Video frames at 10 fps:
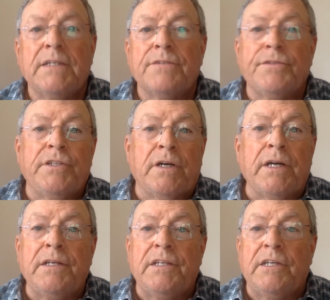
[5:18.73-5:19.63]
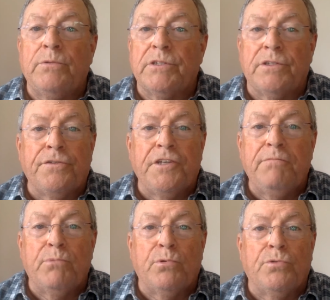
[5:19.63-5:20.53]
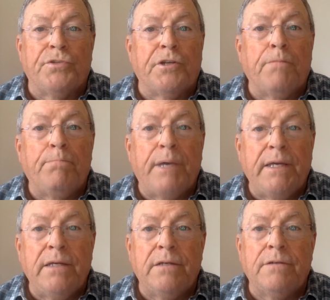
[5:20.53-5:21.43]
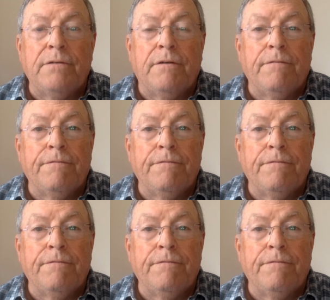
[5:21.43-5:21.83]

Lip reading: that the idea was nothing more than a pagan